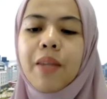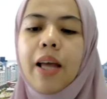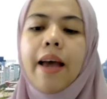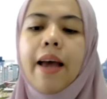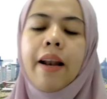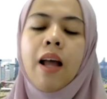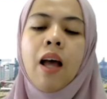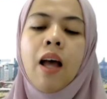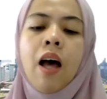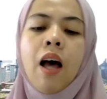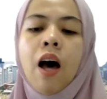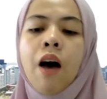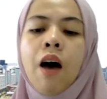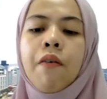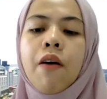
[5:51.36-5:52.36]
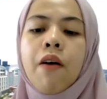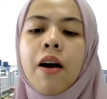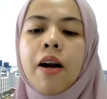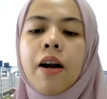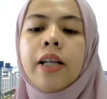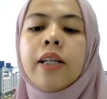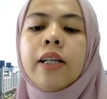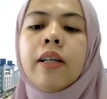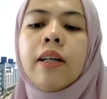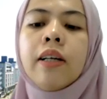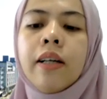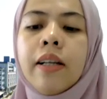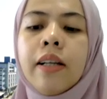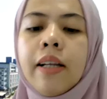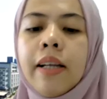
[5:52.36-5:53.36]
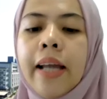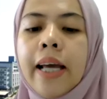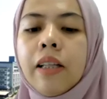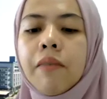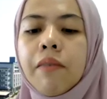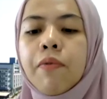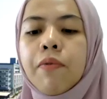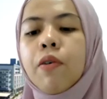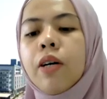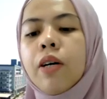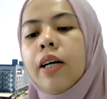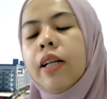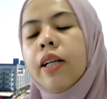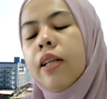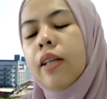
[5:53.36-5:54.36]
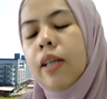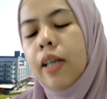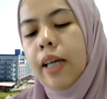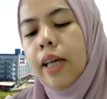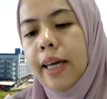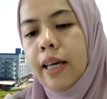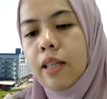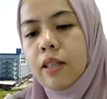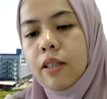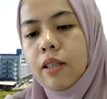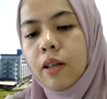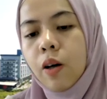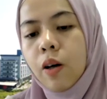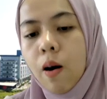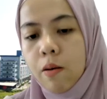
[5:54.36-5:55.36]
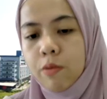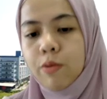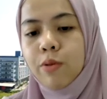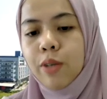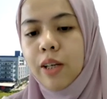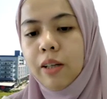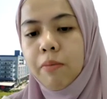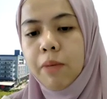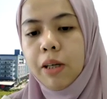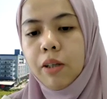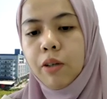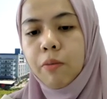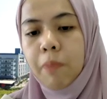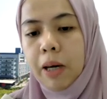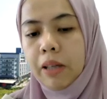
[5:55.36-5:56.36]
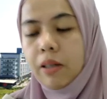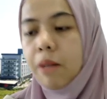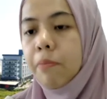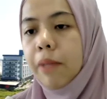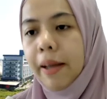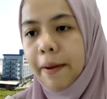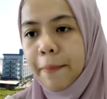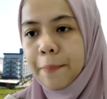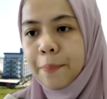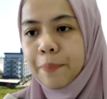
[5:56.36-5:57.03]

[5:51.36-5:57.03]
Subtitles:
And for the negative one is cost. It means you pay something.